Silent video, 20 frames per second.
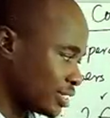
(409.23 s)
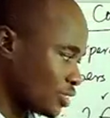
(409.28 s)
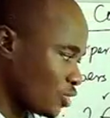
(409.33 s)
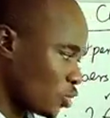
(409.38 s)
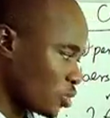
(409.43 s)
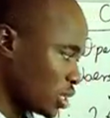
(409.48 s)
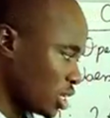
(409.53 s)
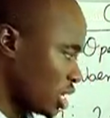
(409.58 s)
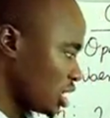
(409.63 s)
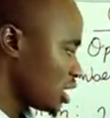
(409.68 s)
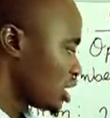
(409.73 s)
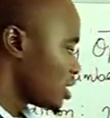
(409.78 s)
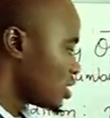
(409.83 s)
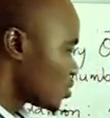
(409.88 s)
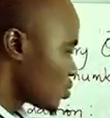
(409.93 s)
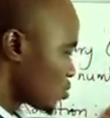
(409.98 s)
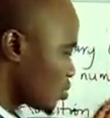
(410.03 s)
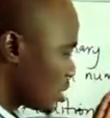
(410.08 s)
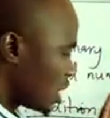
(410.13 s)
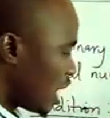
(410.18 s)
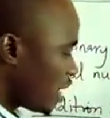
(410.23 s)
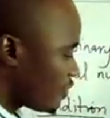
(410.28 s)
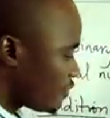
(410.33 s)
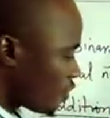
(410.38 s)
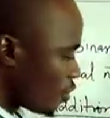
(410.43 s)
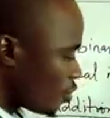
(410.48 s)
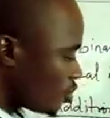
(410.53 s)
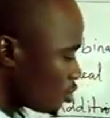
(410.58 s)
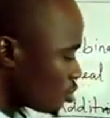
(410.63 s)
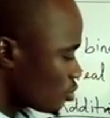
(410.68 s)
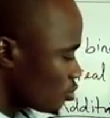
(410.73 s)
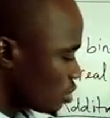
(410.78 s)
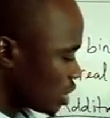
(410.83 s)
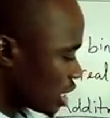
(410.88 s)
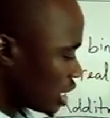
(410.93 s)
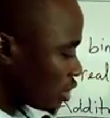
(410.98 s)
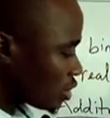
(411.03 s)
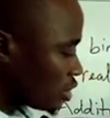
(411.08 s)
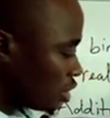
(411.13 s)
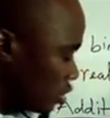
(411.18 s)
Okay, so therefore we
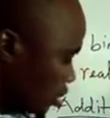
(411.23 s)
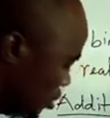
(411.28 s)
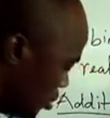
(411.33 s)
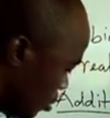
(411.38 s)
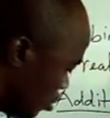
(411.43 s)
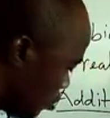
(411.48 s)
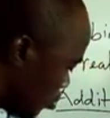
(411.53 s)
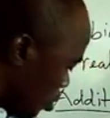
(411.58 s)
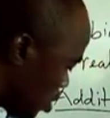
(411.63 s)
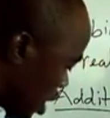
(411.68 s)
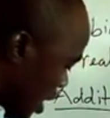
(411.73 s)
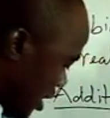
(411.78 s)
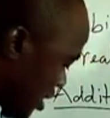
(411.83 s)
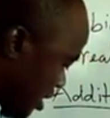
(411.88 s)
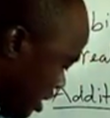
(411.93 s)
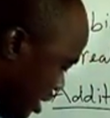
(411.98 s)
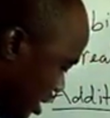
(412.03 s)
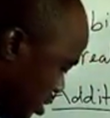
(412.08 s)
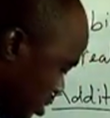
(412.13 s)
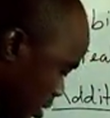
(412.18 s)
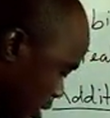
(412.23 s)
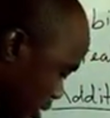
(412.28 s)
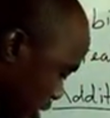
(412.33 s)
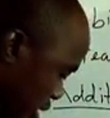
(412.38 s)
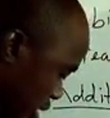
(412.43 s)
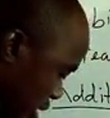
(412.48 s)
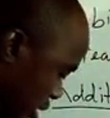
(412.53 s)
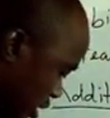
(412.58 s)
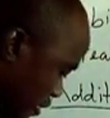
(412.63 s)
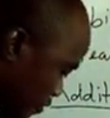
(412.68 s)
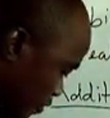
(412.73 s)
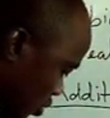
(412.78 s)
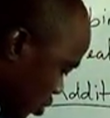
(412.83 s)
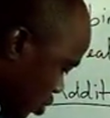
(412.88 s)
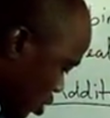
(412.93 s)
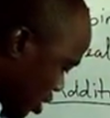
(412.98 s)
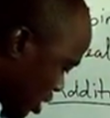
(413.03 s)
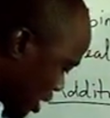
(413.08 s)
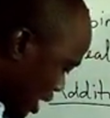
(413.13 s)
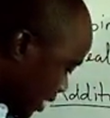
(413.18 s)
can conclude that
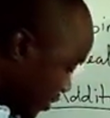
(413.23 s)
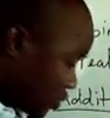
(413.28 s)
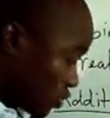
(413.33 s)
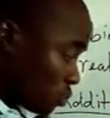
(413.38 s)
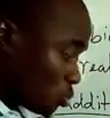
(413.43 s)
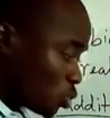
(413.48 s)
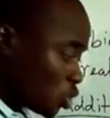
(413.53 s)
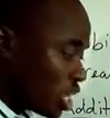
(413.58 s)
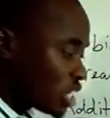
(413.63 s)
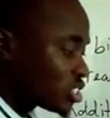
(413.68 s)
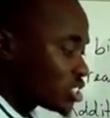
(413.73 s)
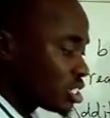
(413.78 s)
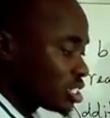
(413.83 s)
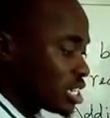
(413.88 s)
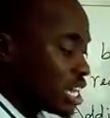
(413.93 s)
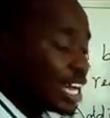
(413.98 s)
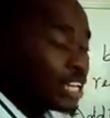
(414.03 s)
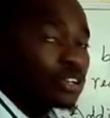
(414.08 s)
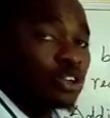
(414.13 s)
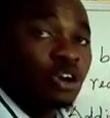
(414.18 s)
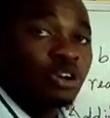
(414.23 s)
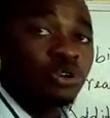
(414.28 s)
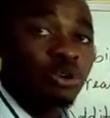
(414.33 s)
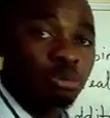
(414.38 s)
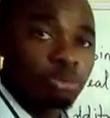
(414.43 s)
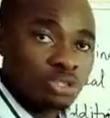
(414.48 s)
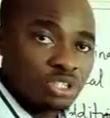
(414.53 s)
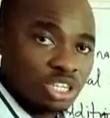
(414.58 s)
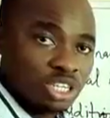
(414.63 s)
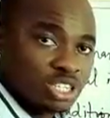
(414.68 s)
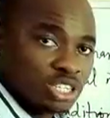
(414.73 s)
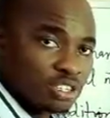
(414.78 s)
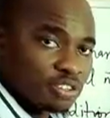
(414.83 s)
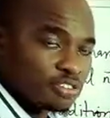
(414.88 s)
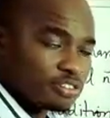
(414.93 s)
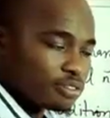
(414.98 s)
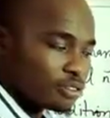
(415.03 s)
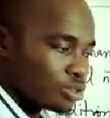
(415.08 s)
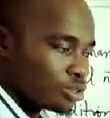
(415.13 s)
division and subtractions are not commutative.